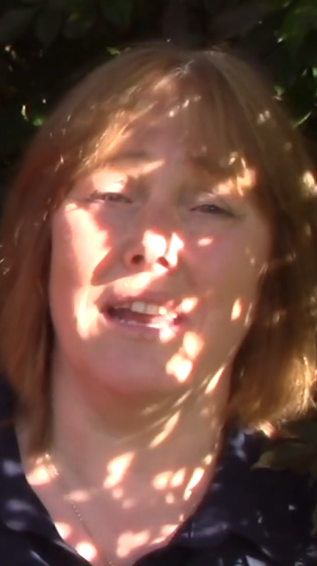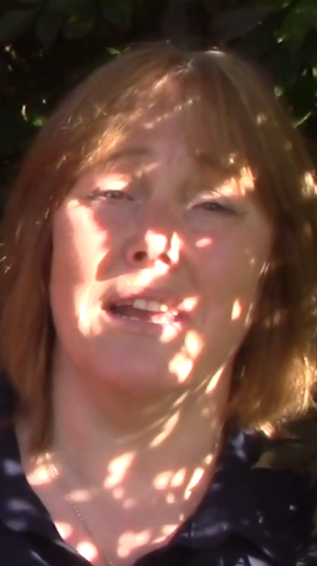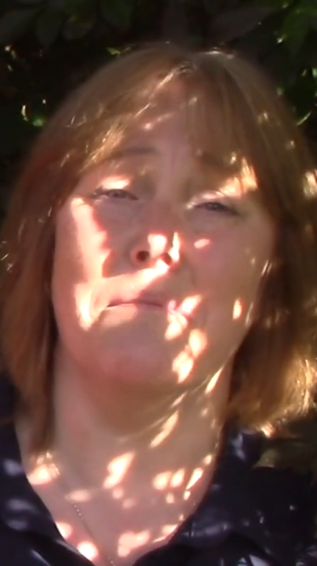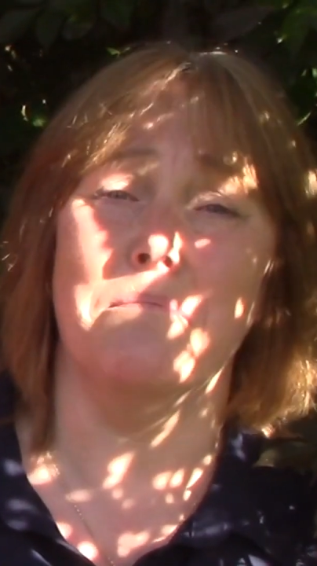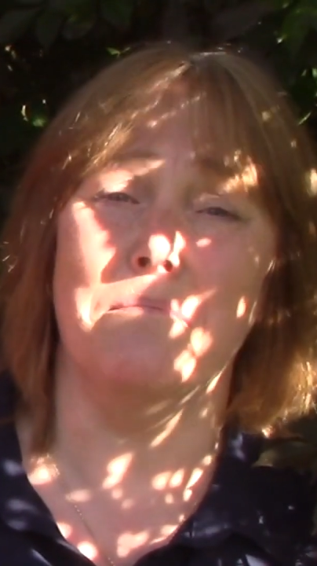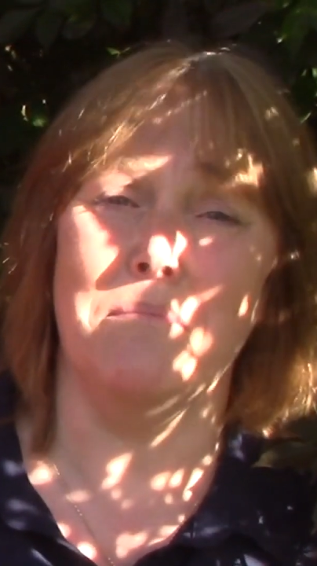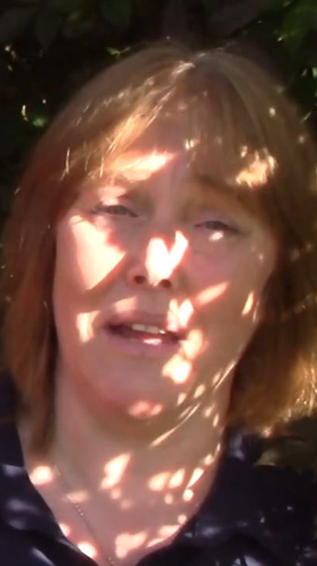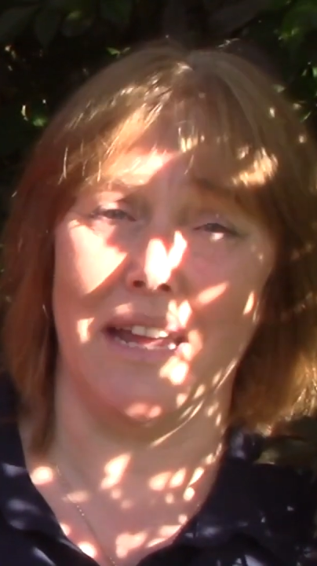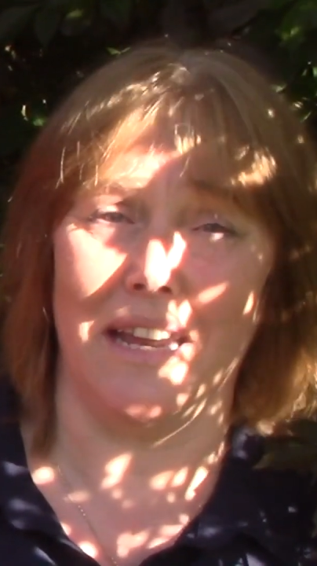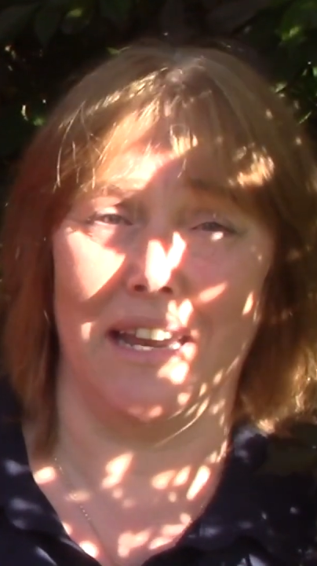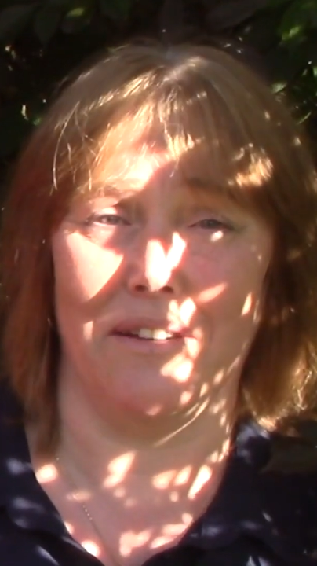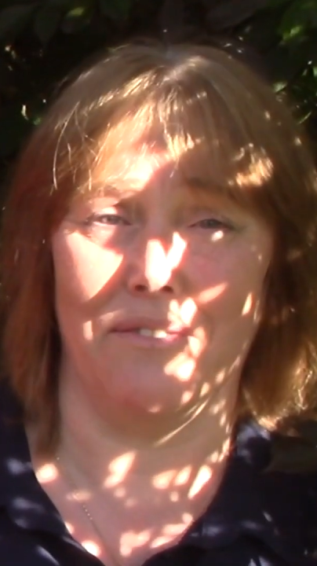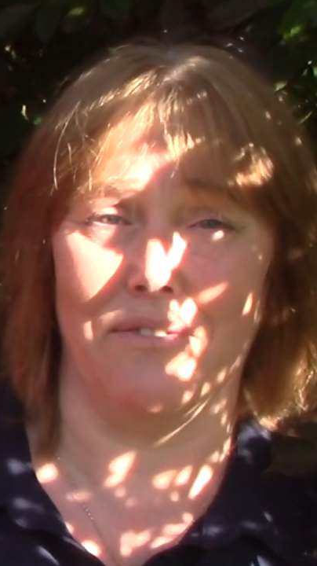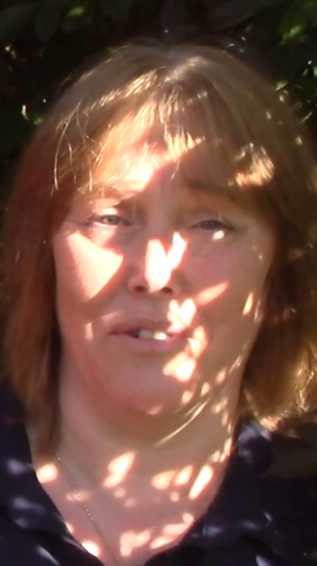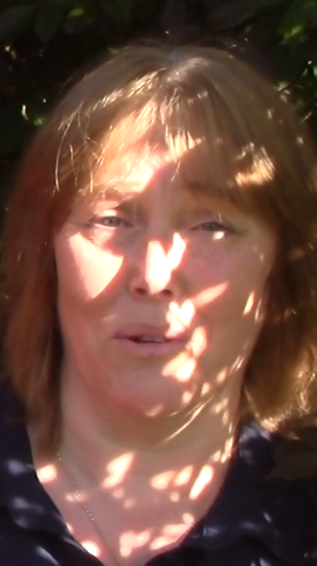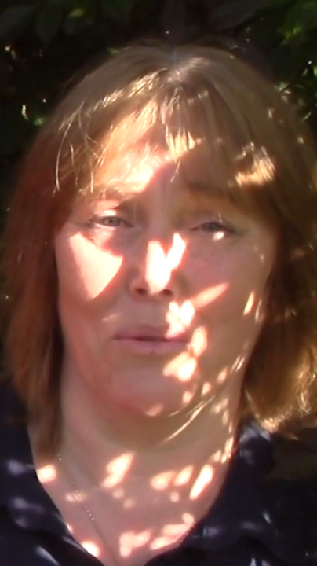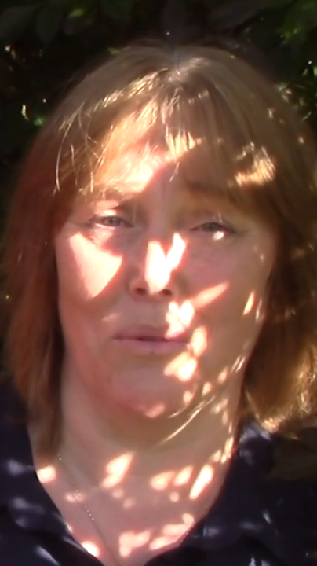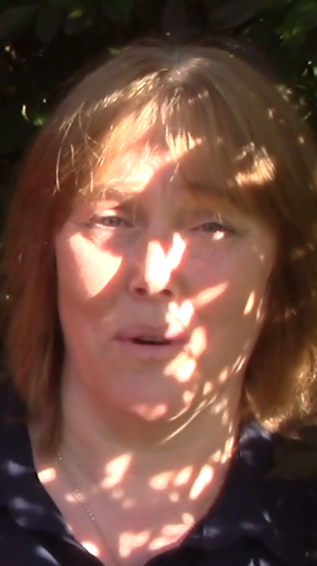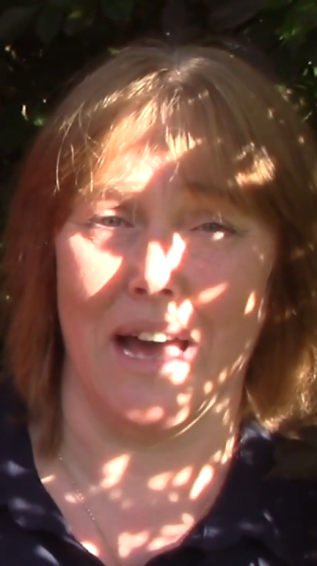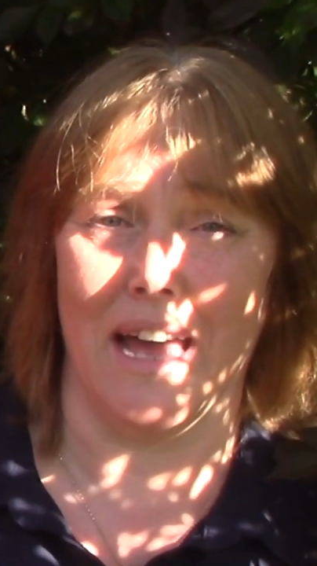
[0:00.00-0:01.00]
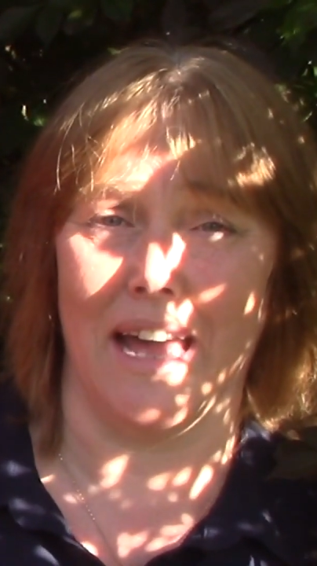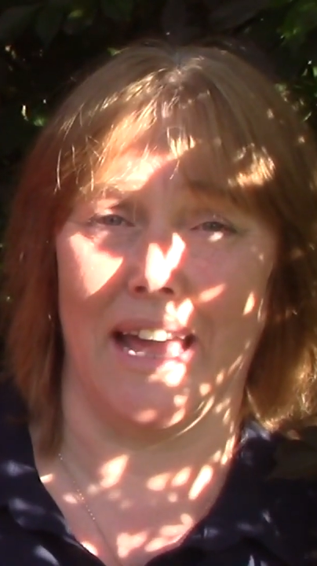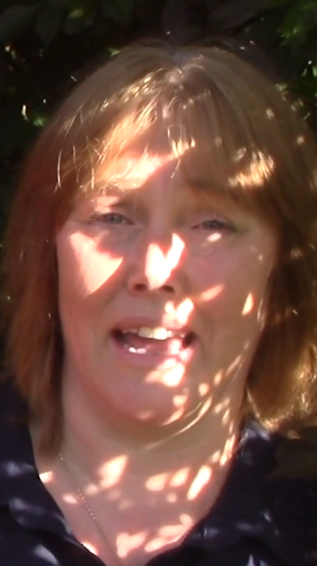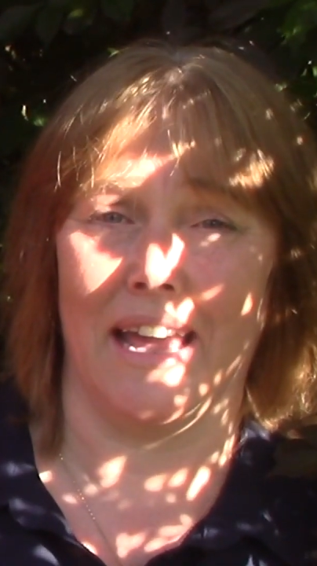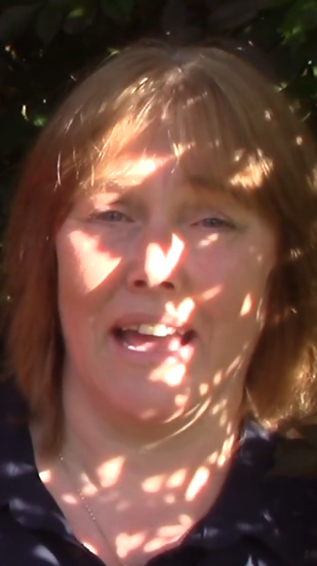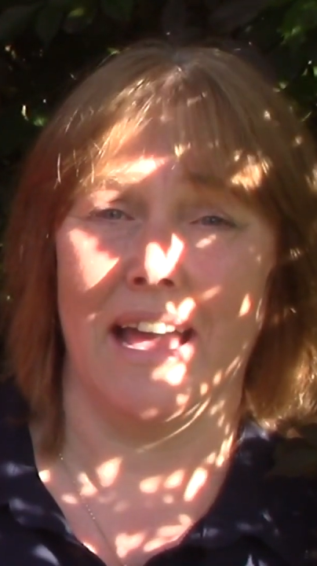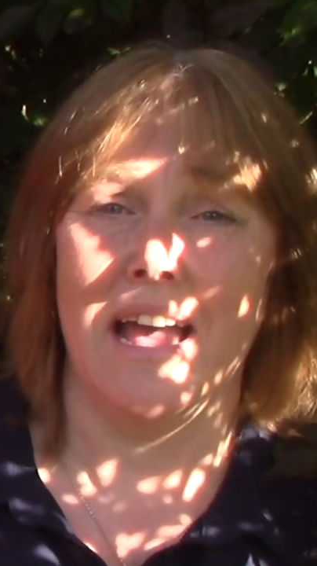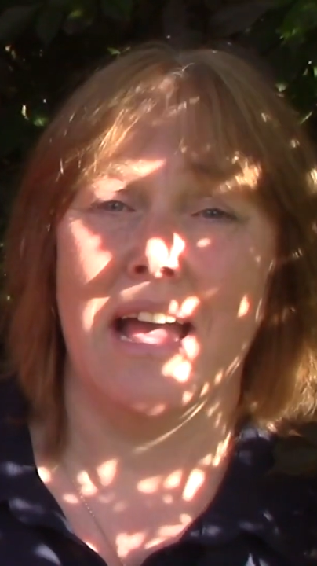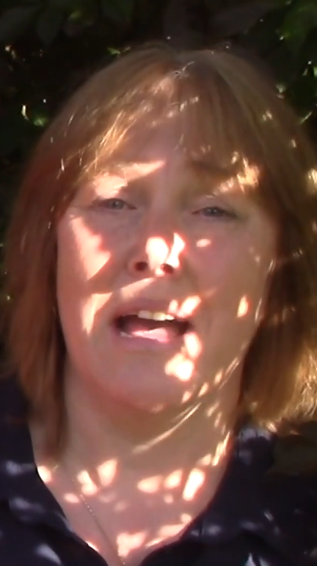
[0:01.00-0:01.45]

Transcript: in a meaningful way,